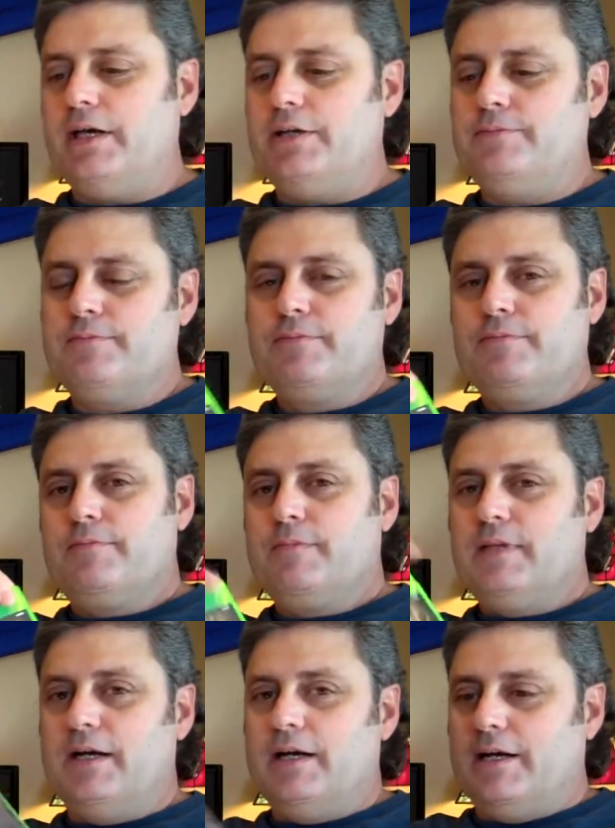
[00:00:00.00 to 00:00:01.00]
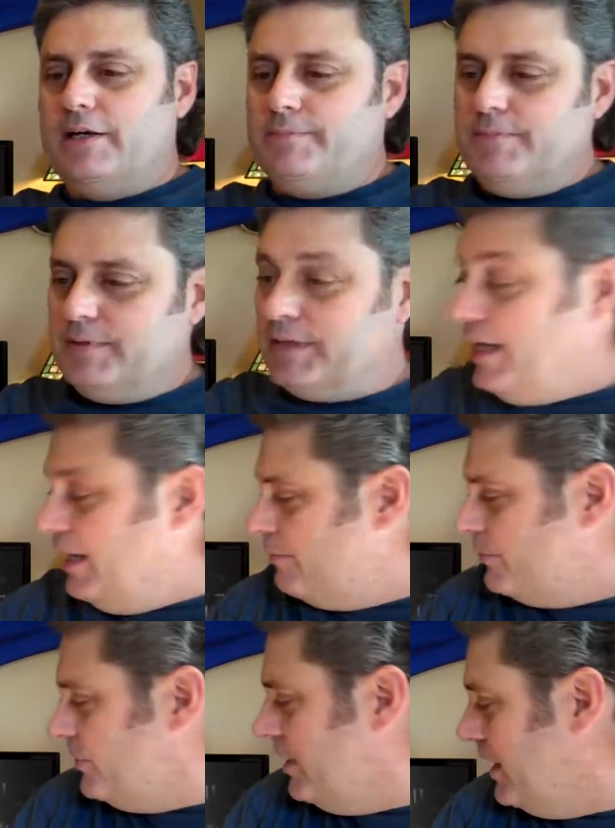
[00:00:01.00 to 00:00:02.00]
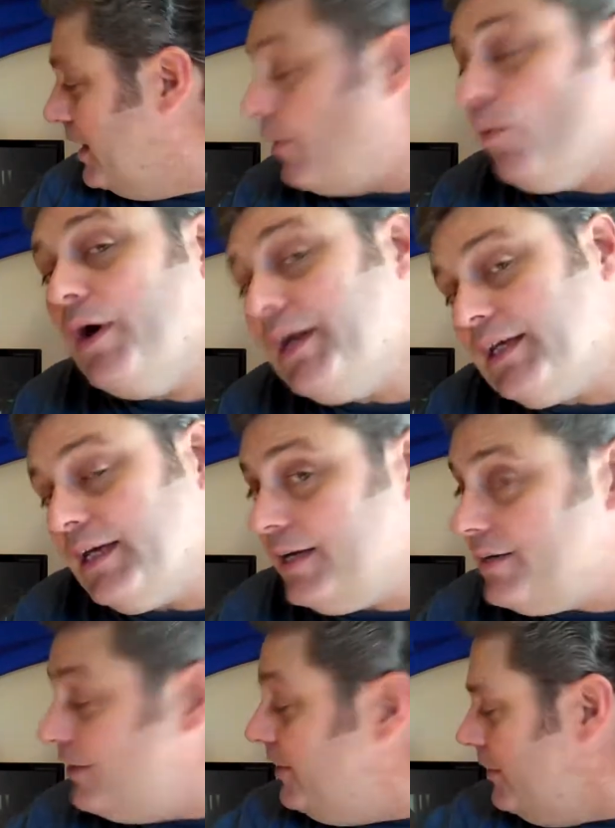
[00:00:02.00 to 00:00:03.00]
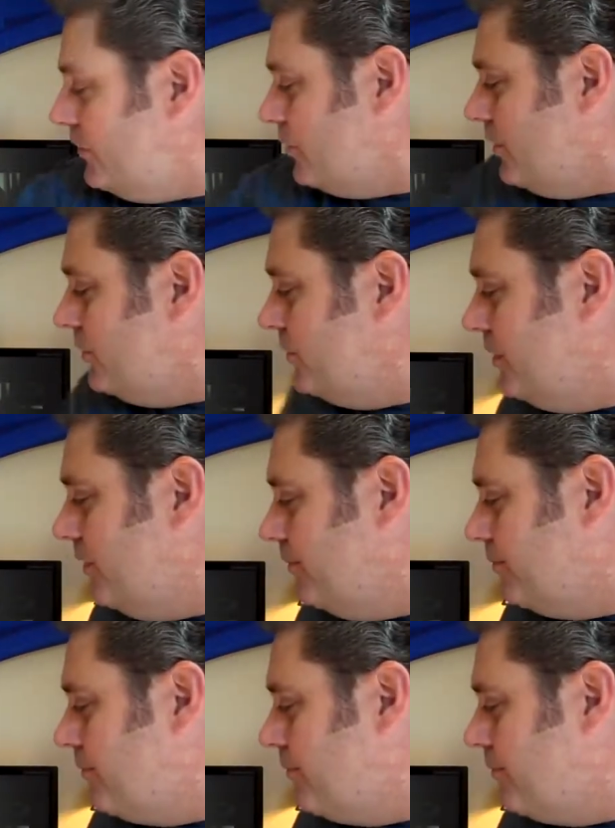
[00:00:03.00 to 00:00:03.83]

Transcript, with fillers: Dead uh, games, and I want to get into these real soon.